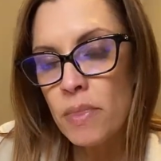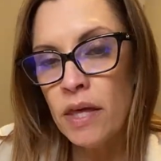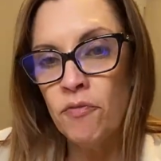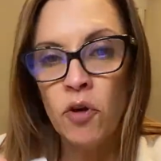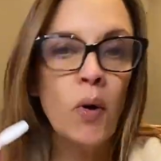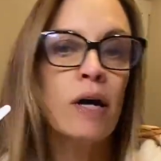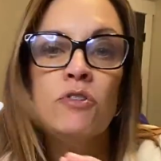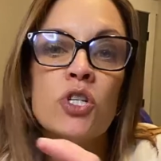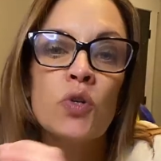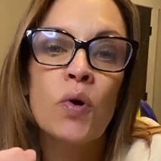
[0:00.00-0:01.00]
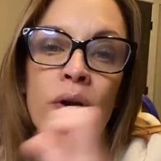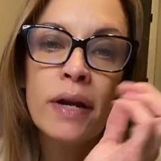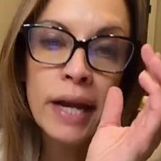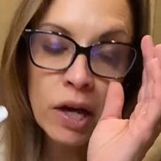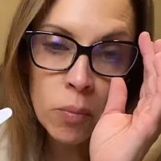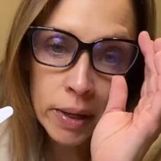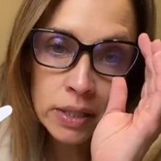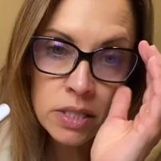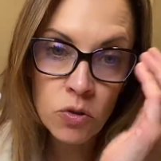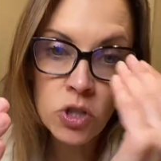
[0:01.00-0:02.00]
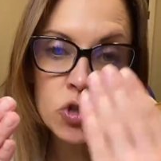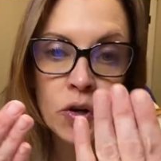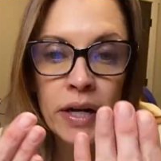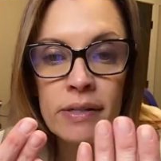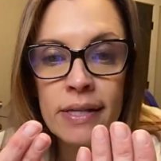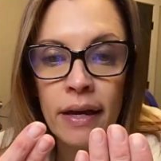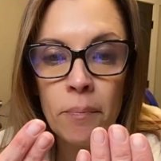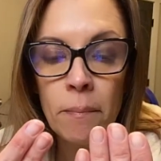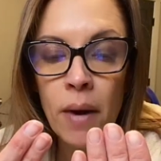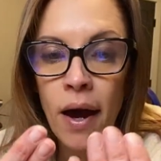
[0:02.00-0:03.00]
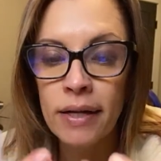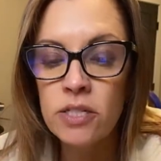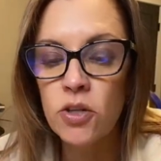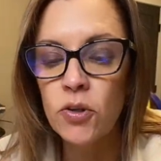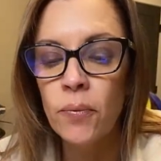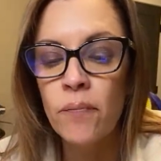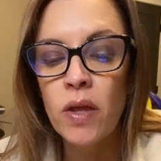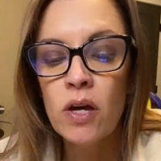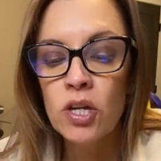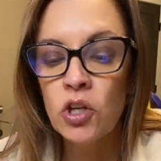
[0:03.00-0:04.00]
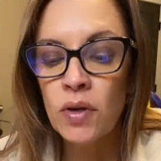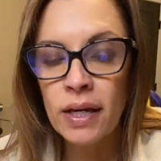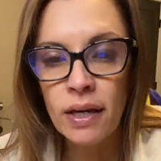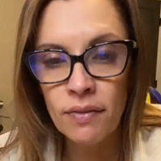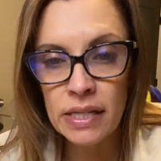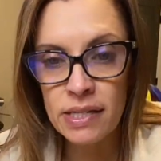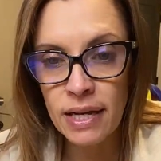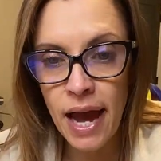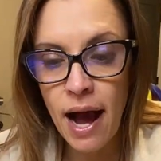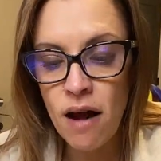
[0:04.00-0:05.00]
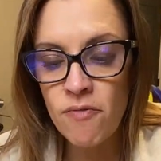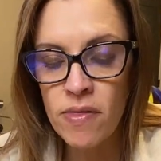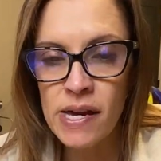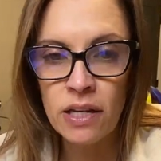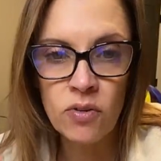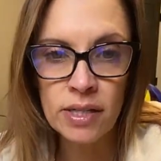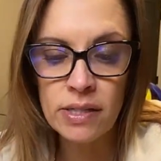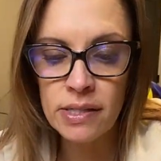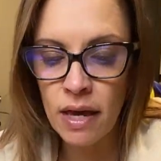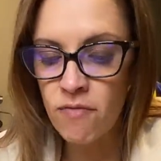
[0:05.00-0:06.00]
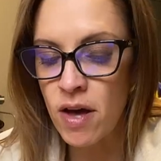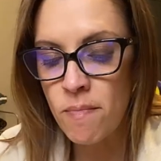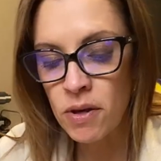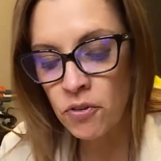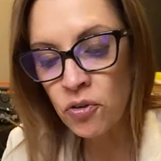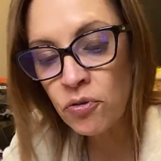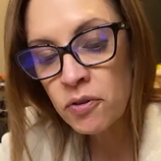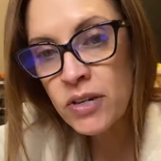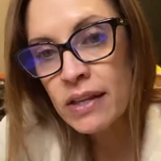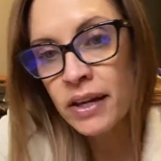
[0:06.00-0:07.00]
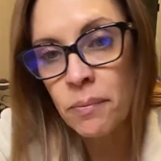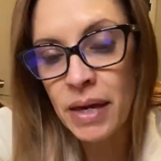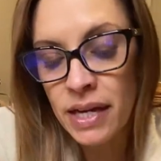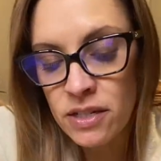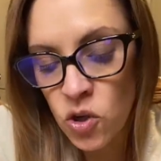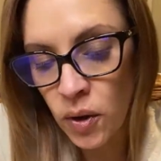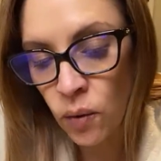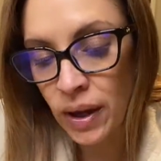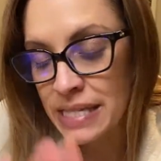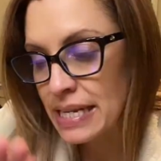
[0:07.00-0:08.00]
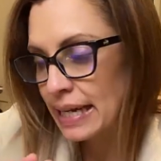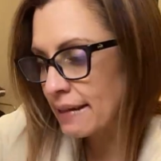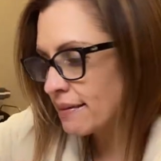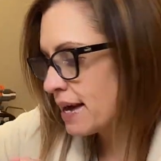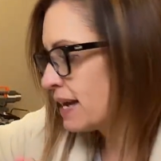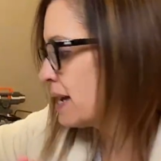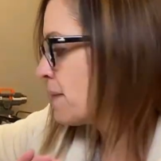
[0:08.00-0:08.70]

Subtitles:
If you have short nail beds or short nails like I do, you can cut these in half and then you can save them. If you're thrifty like me and don't want to waste anything,